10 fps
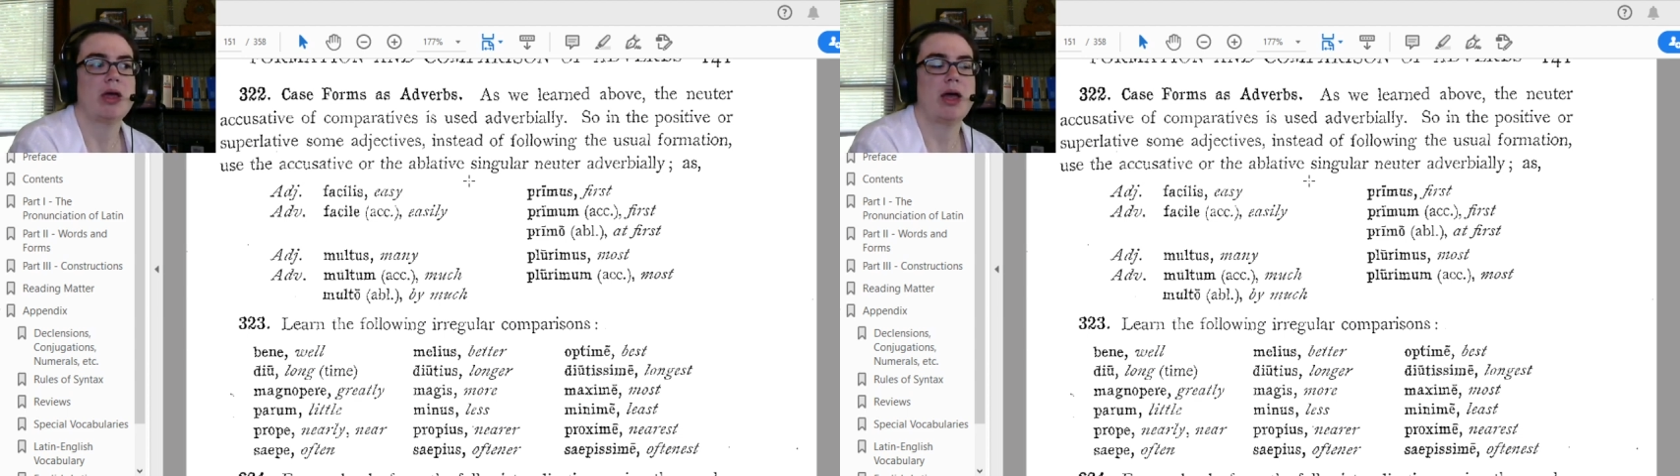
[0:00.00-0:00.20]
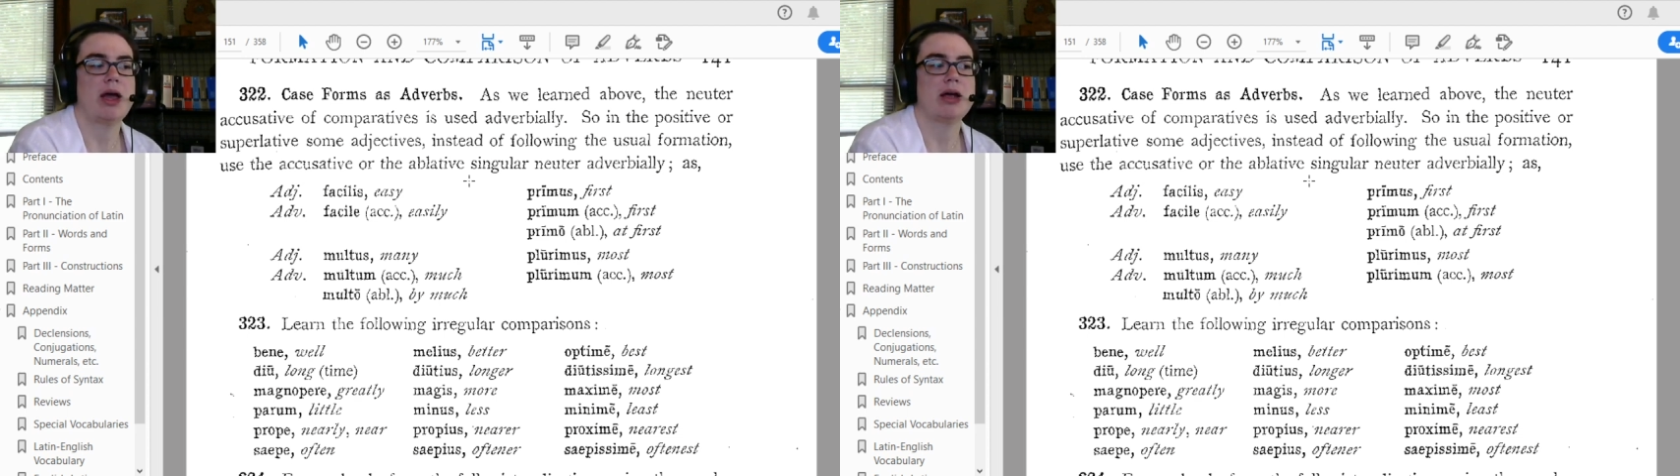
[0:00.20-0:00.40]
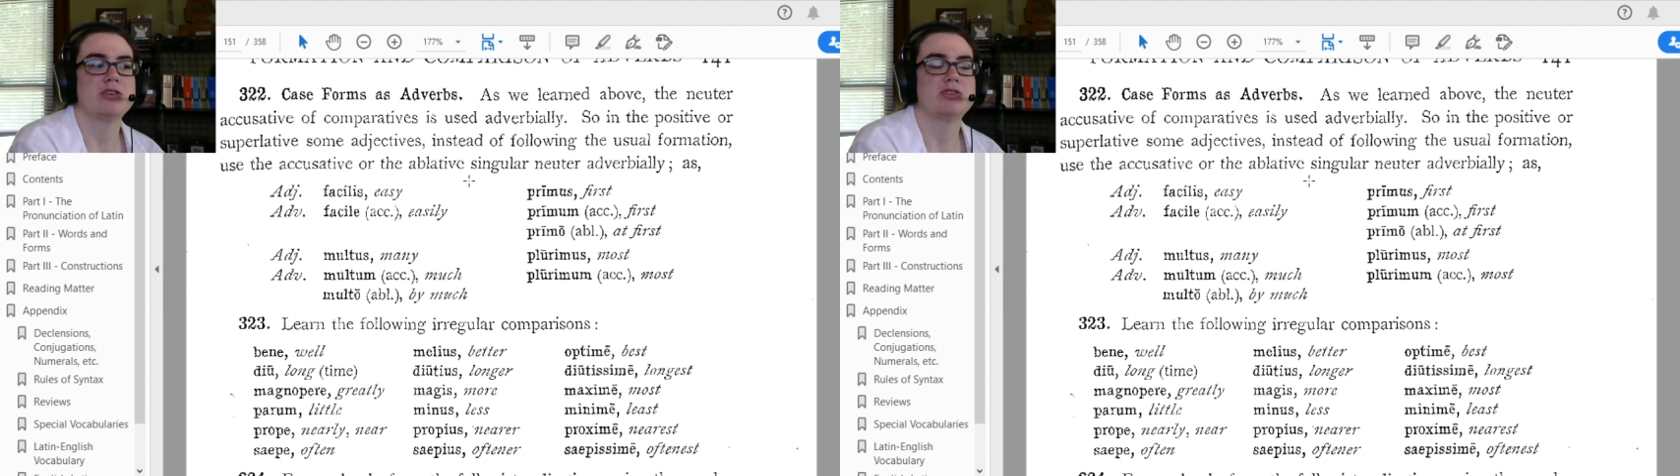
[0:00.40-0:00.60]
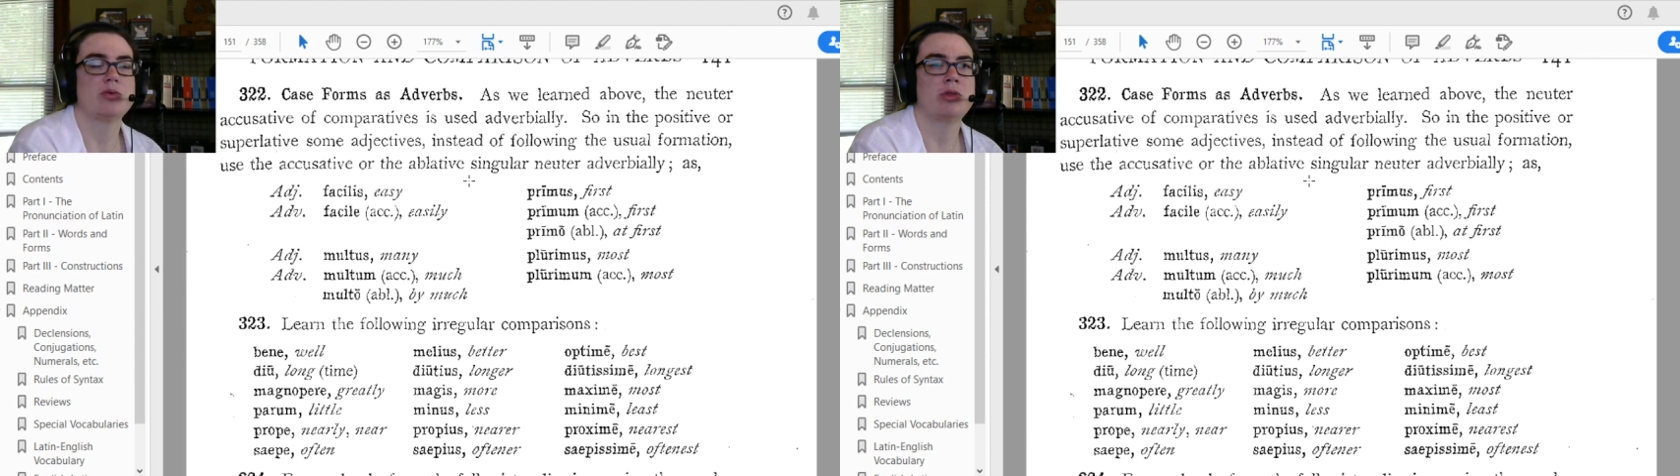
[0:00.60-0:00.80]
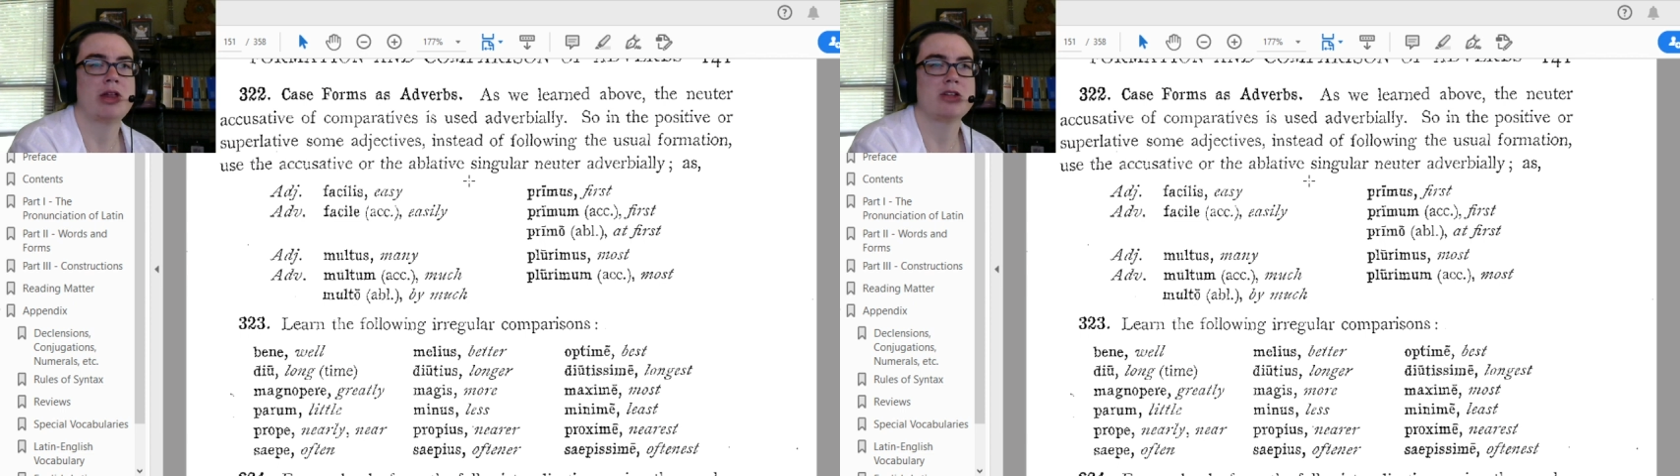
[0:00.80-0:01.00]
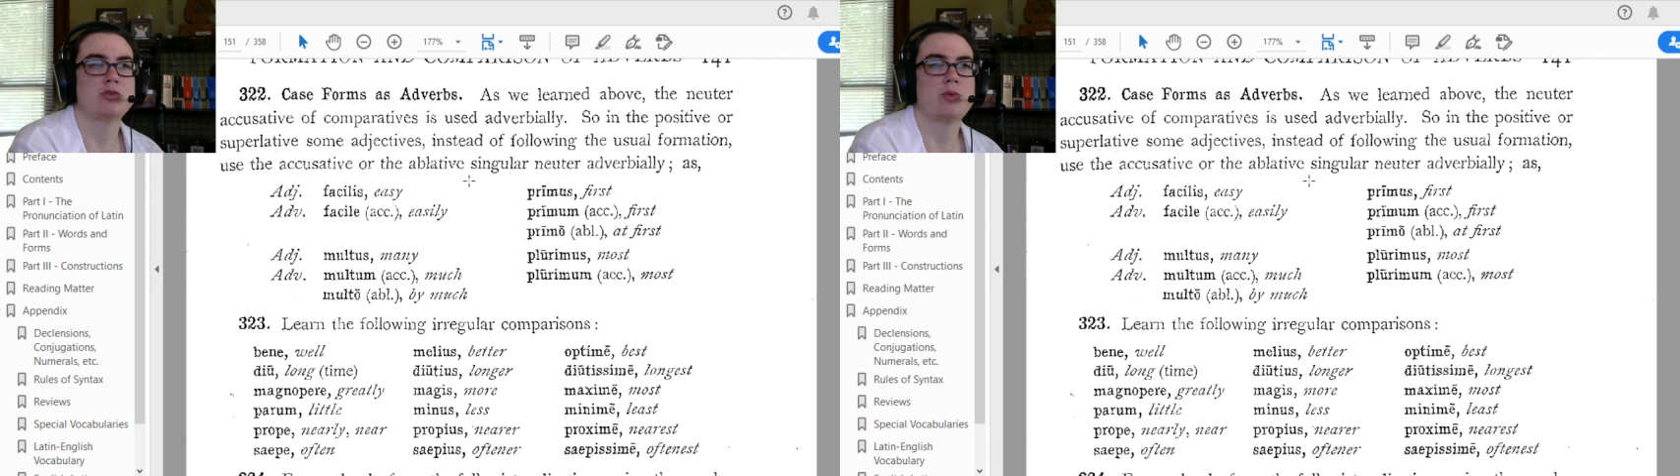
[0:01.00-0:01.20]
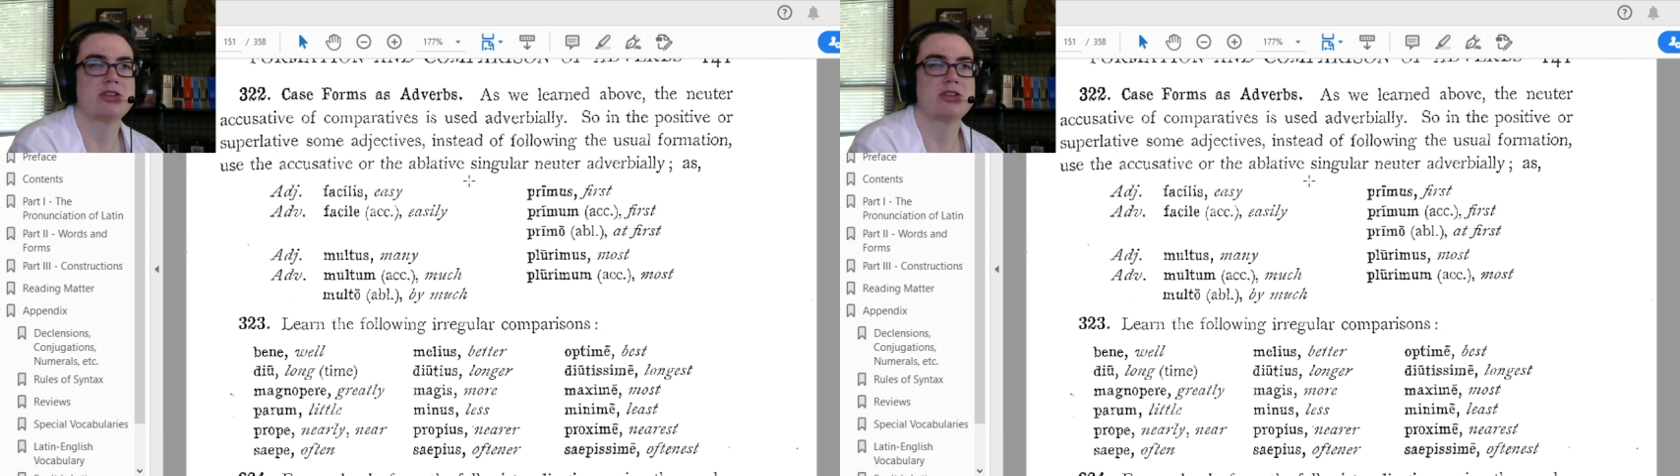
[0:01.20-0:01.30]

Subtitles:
And so that's why